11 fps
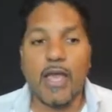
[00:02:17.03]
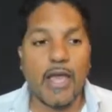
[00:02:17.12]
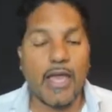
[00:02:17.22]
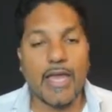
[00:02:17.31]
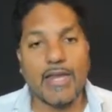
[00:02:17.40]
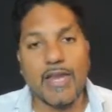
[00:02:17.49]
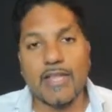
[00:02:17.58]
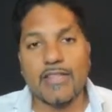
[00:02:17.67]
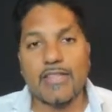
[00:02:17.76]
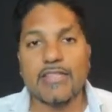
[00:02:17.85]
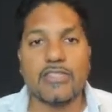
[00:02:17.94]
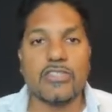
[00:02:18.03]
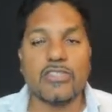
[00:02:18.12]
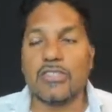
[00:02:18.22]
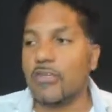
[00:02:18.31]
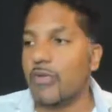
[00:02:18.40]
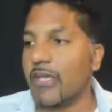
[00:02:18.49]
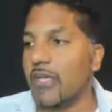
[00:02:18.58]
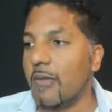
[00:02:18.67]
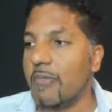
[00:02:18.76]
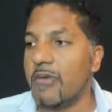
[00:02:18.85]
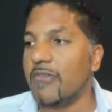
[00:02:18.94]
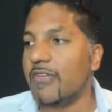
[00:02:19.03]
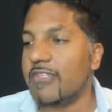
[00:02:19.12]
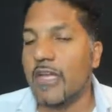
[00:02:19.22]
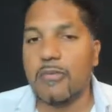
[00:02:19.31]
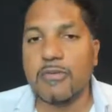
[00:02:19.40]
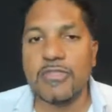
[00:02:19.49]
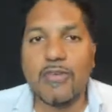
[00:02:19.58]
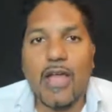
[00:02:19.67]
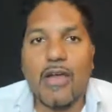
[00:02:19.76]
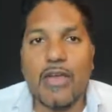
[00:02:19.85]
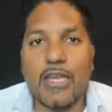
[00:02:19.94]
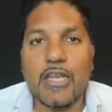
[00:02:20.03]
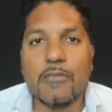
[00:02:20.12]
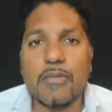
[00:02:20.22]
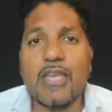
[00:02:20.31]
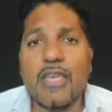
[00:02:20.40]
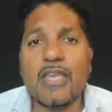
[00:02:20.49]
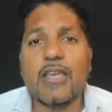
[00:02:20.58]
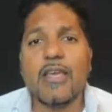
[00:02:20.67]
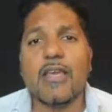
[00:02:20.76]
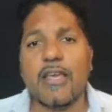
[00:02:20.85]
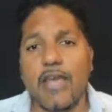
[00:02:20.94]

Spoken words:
and these are just a quick couple of examples of how NLP